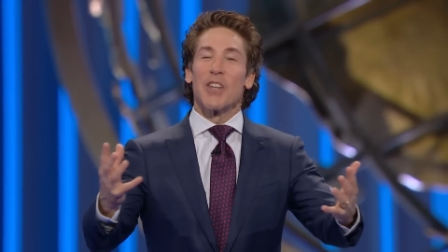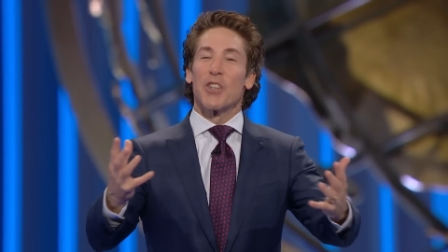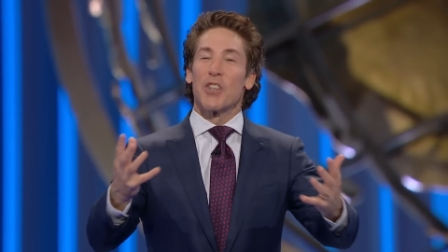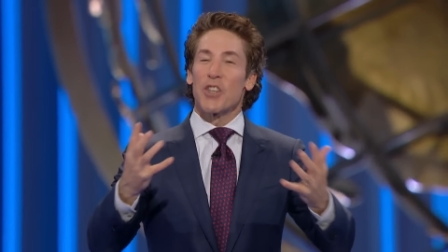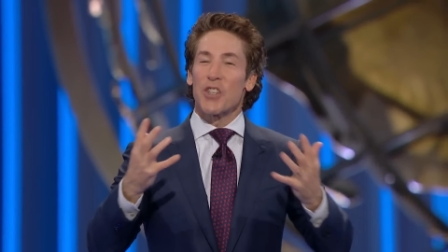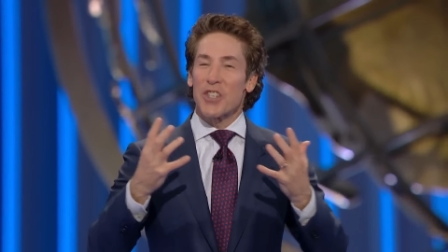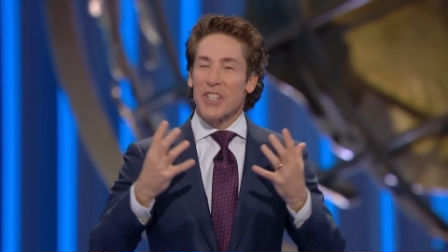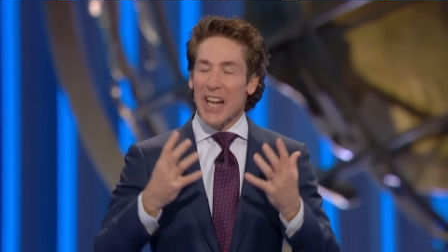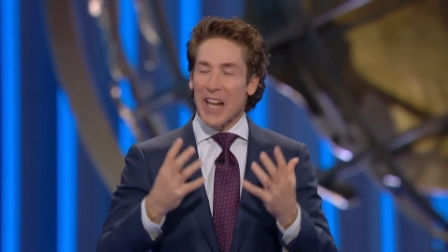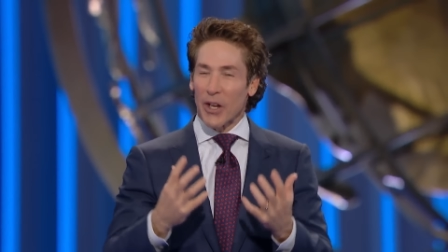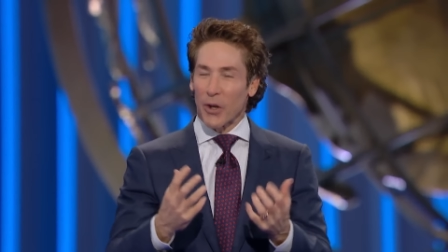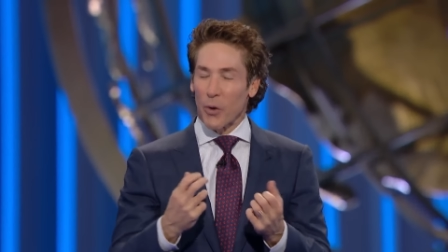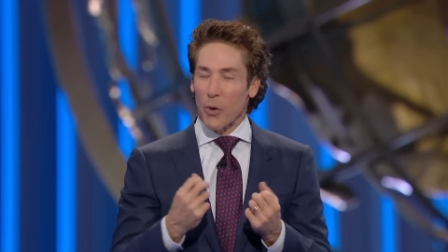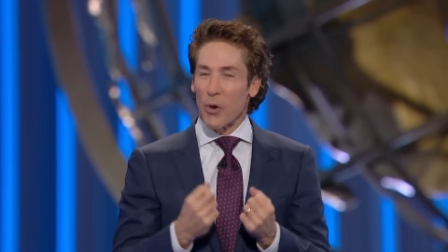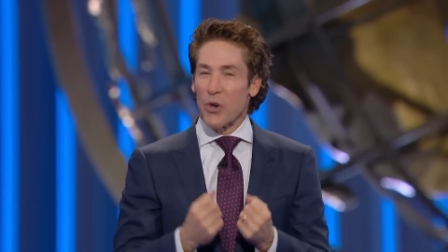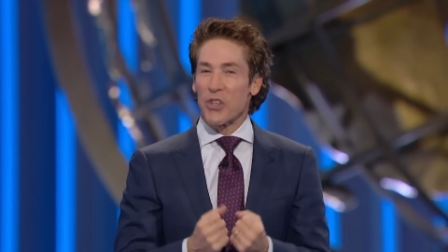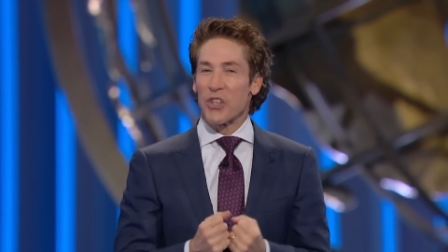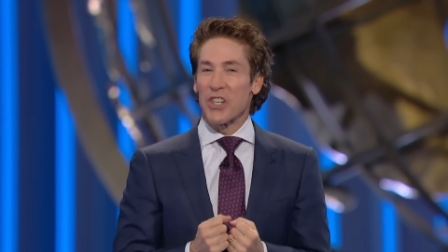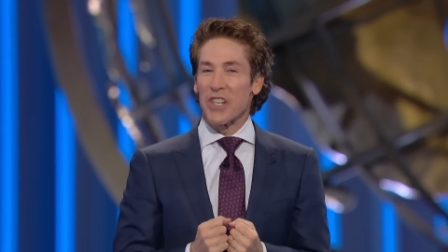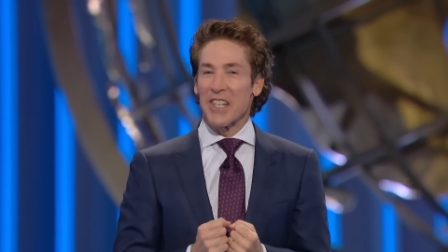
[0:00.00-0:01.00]
Just say,
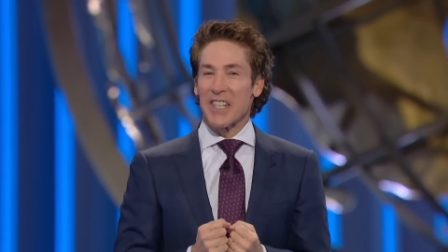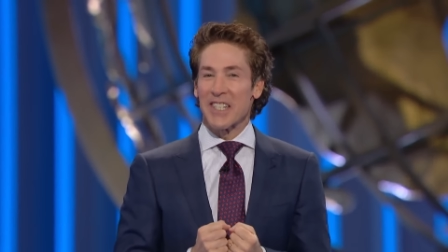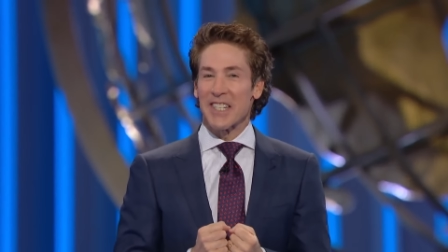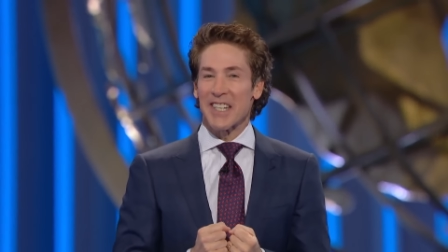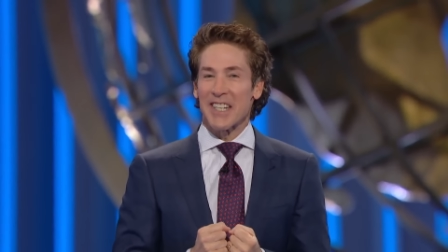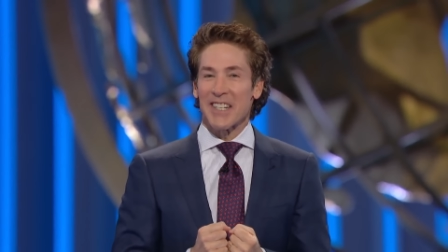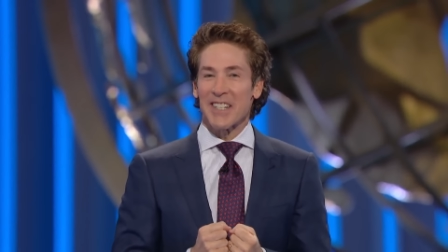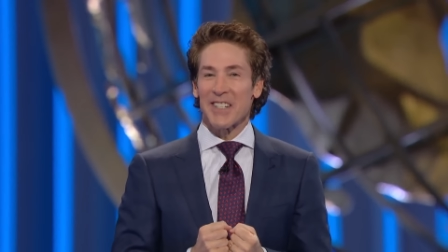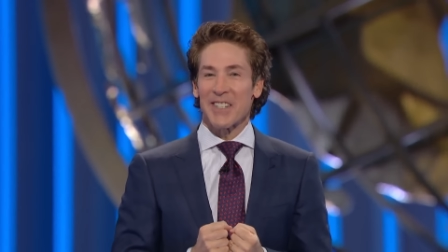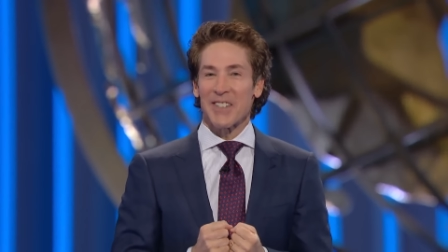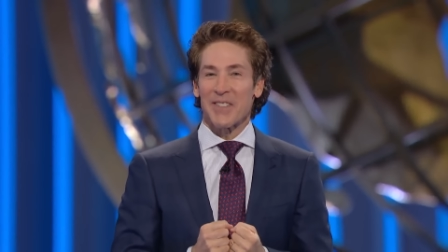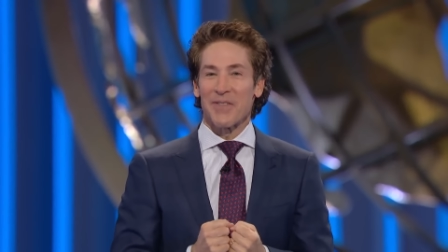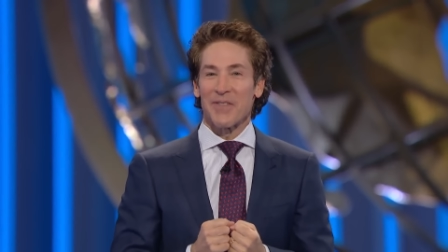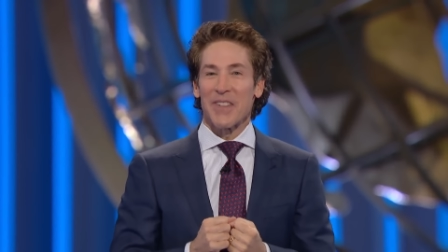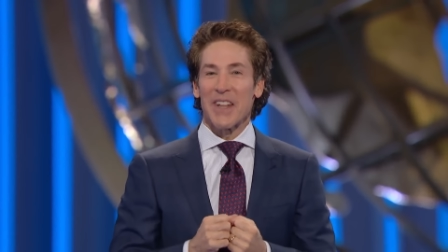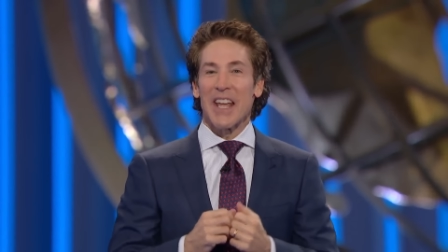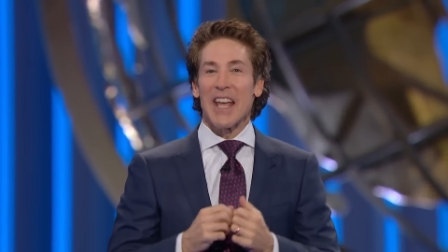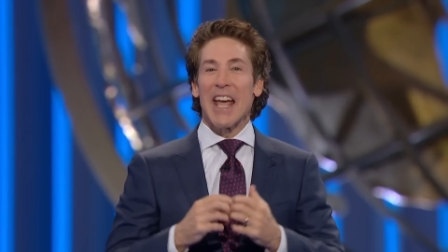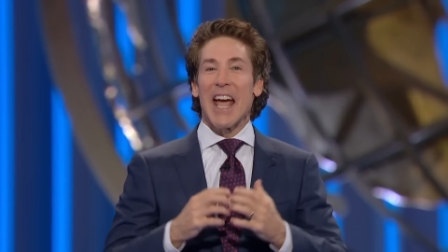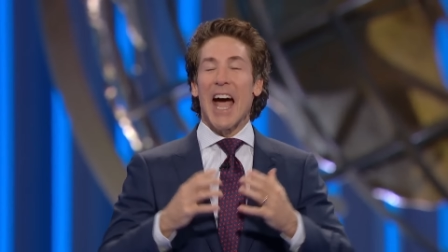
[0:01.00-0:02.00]
Lord Jesus,
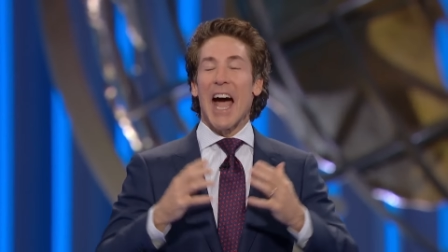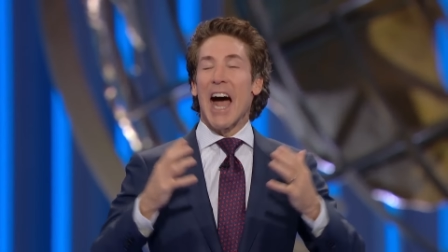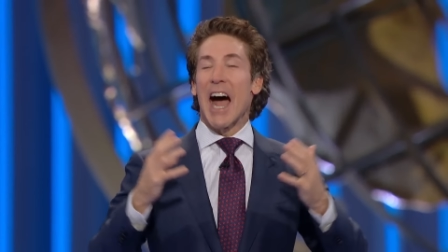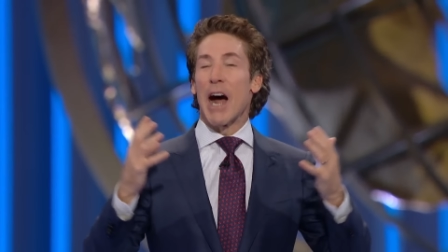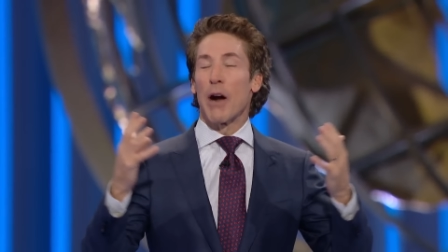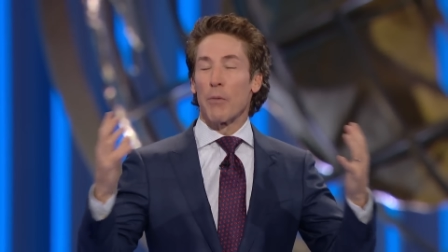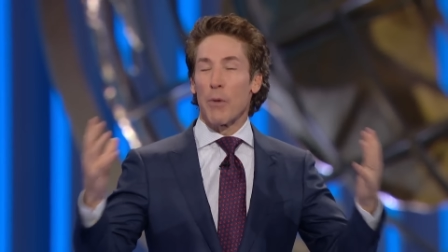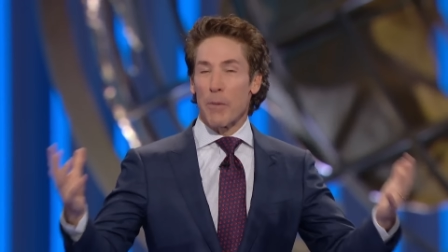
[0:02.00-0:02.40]
I